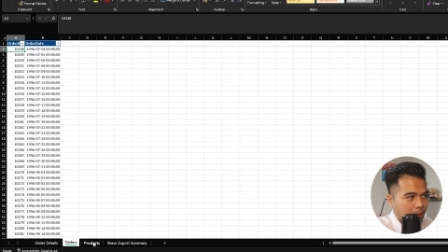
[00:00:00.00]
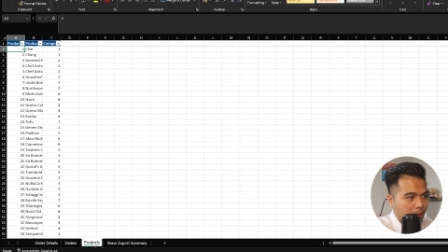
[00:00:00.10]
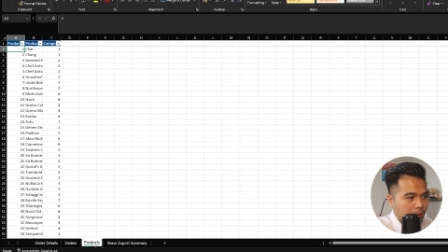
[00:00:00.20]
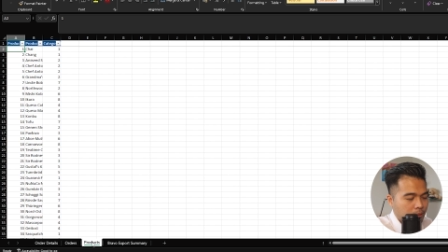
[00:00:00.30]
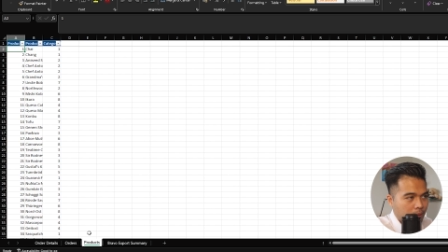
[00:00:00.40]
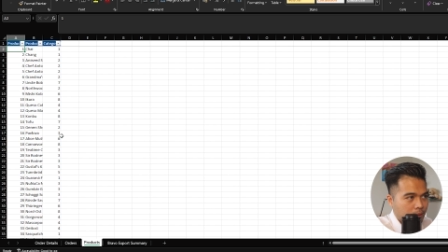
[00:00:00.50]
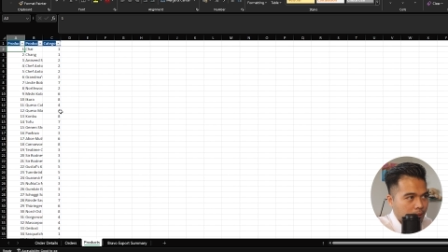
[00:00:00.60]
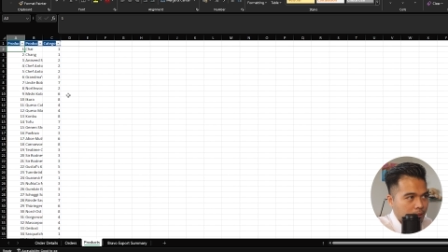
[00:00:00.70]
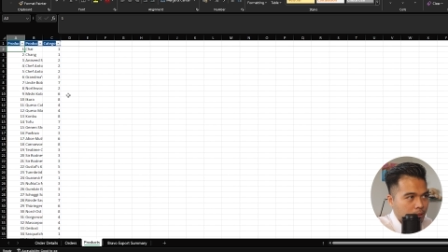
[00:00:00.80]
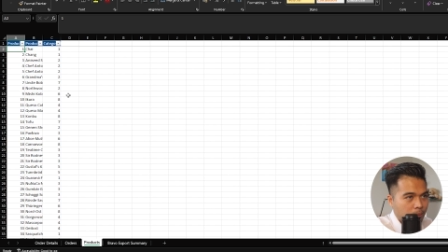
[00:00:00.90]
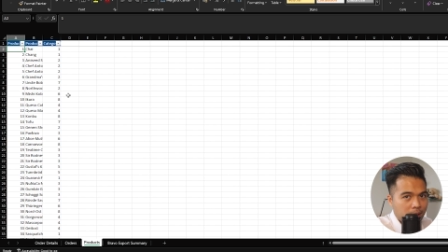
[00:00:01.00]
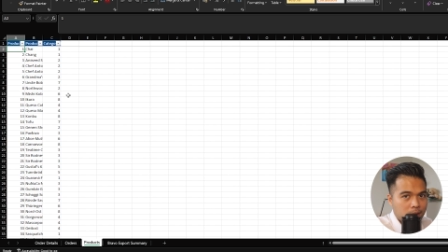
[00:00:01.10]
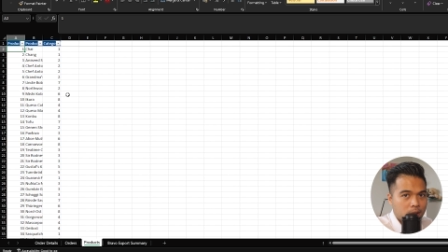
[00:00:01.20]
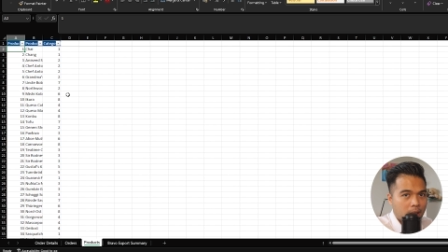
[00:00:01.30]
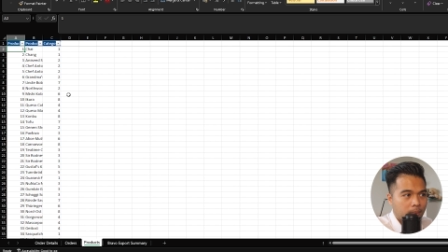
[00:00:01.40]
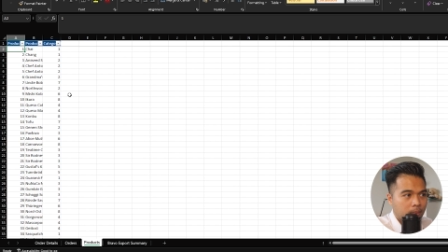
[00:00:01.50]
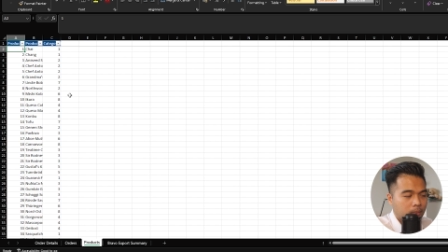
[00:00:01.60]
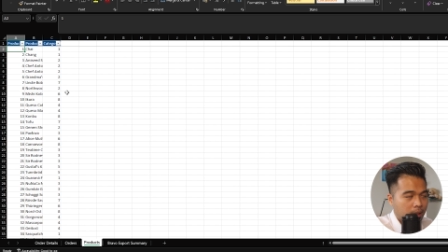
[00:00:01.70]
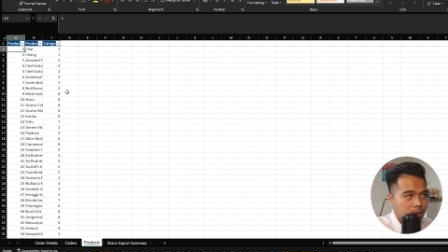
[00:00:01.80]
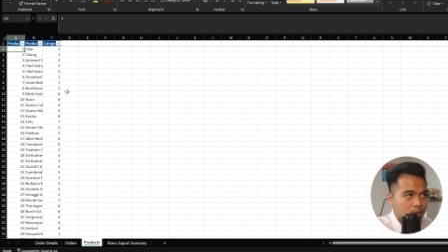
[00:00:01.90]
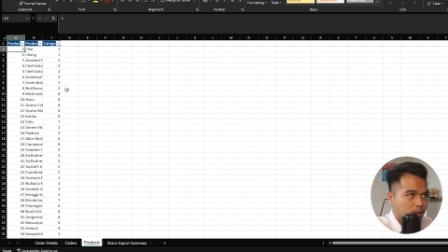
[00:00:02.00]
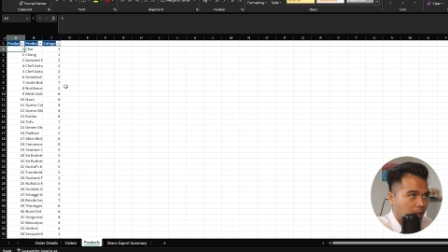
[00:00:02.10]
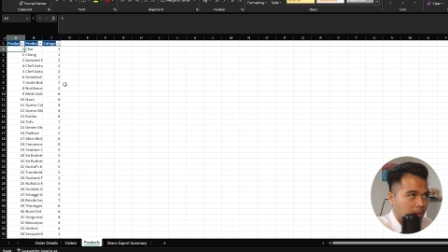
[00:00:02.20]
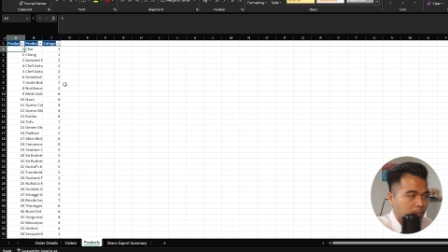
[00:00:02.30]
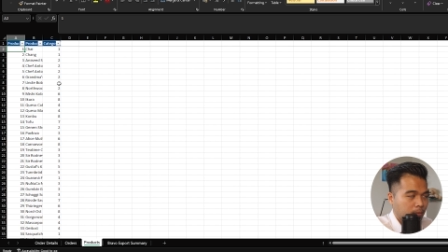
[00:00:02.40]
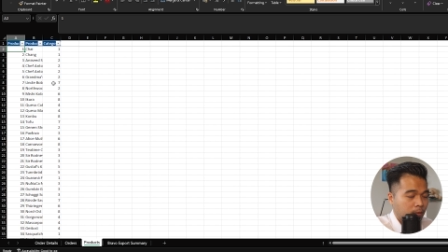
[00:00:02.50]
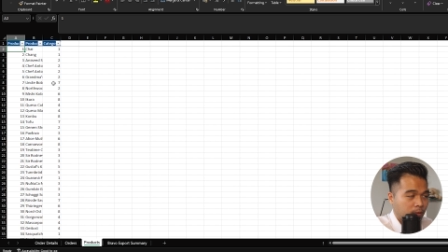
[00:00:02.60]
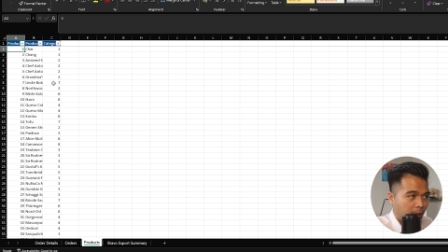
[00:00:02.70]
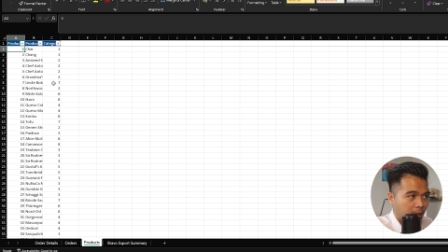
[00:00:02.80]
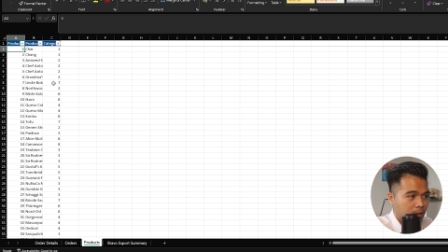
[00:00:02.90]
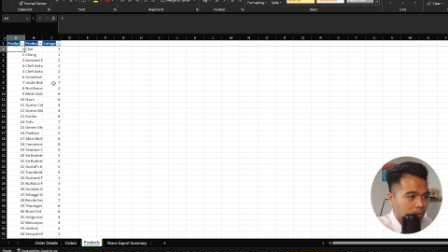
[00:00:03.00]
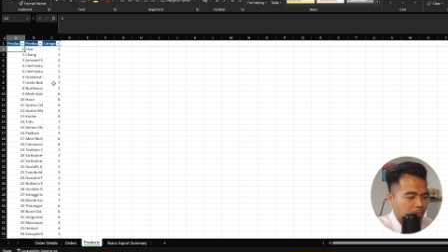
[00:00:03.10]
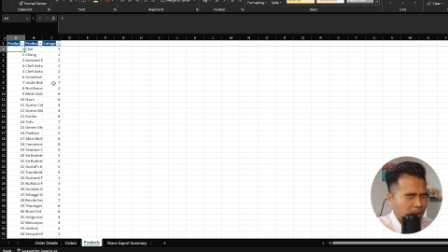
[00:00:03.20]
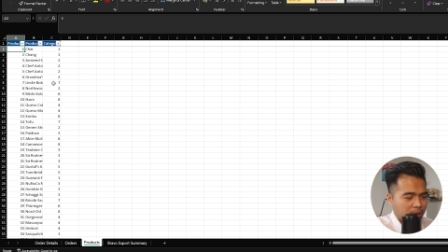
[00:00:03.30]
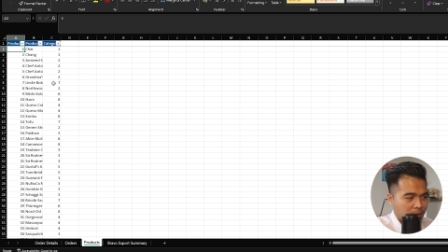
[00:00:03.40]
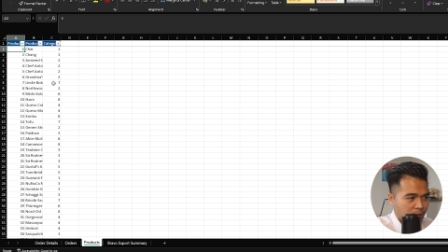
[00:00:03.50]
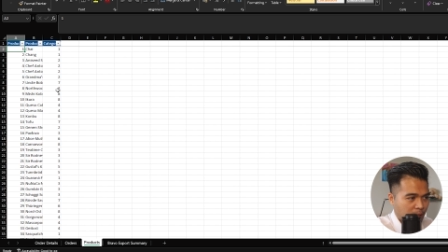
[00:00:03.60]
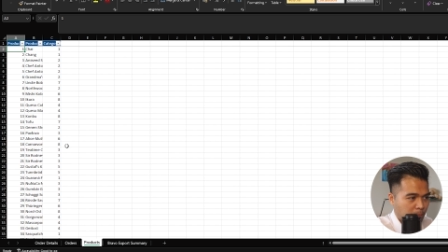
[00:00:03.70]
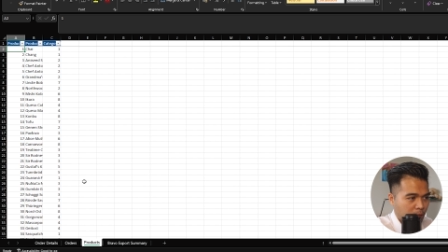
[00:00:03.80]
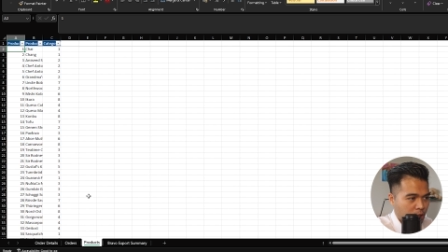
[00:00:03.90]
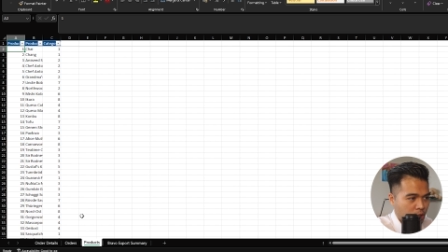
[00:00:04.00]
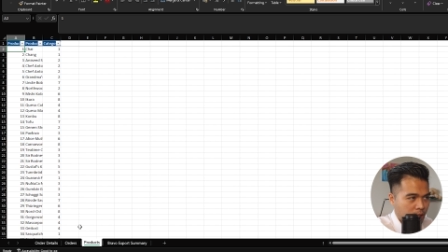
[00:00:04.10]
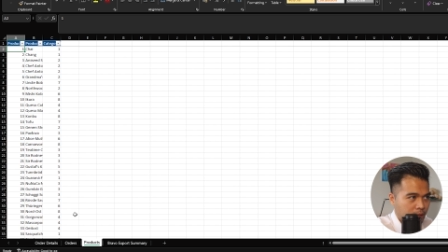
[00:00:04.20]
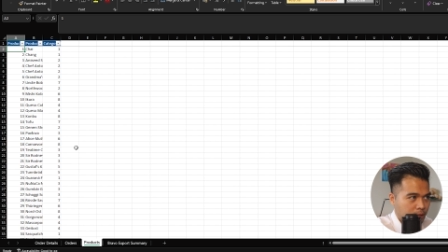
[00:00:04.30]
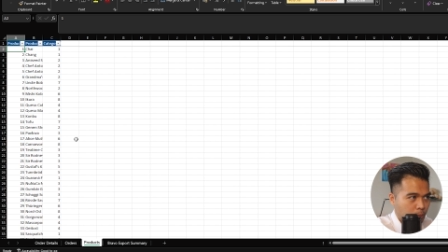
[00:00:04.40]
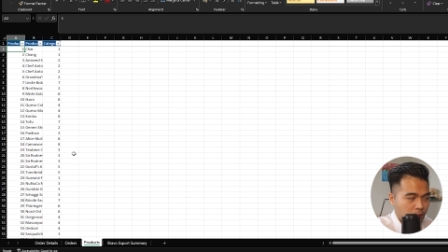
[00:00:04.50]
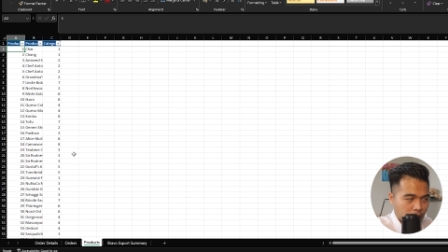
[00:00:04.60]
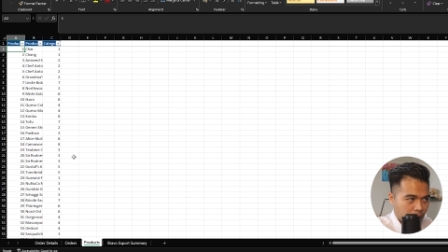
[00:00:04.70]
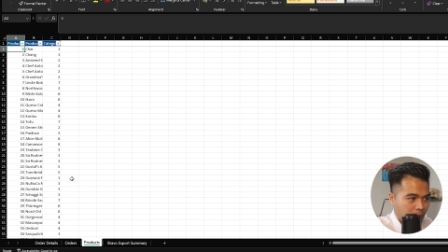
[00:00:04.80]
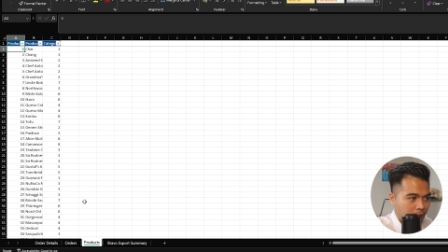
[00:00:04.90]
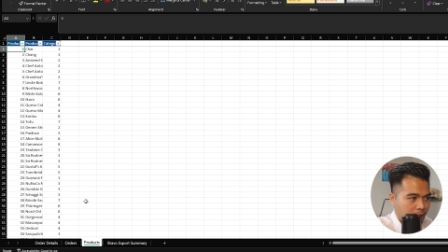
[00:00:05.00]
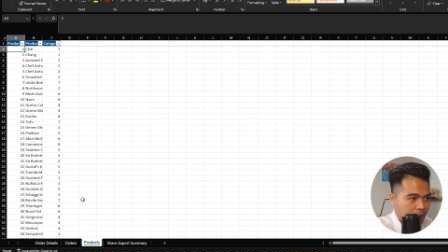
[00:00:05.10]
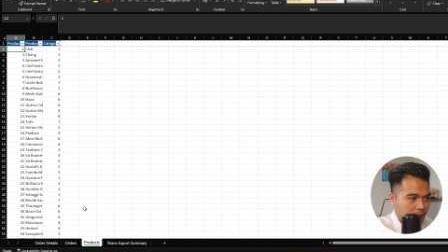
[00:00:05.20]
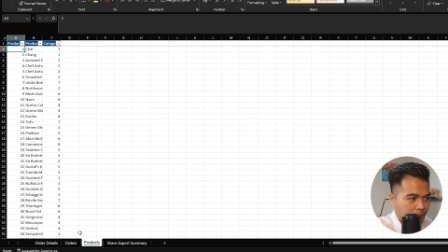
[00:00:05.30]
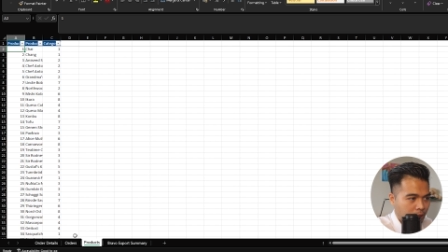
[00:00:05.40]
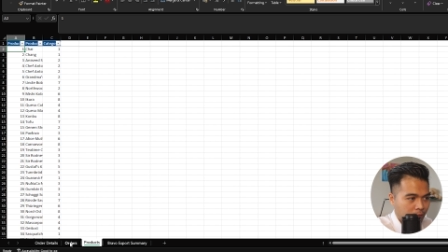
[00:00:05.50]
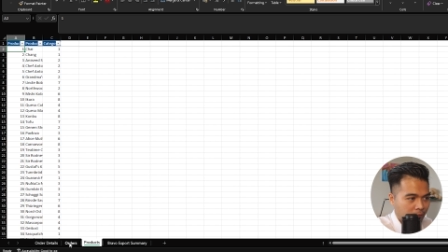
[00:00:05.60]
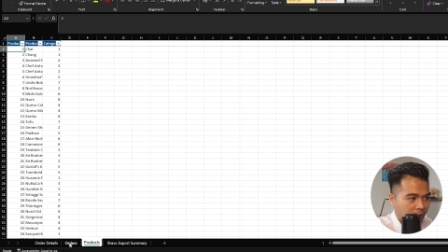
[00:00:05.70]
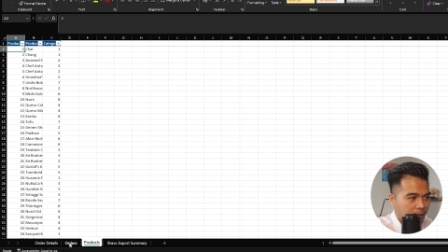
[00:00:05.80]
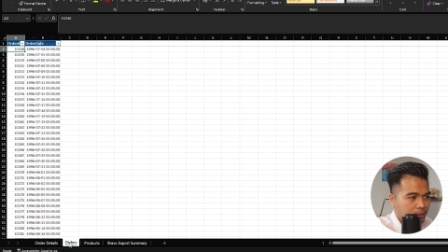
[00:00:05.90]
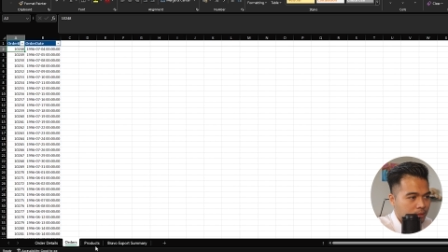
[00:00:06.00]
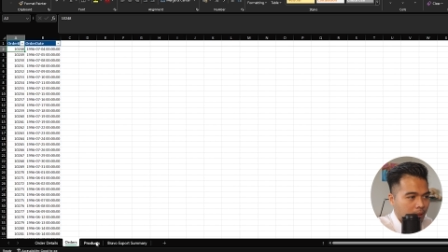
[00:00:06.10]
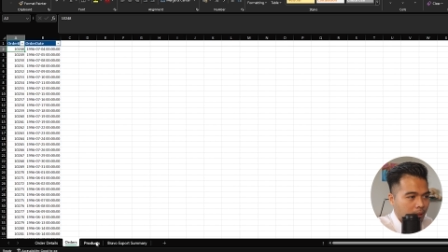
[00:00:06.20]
And as you can see, it's created them in the same file, but in separate sheets, which is really convenient.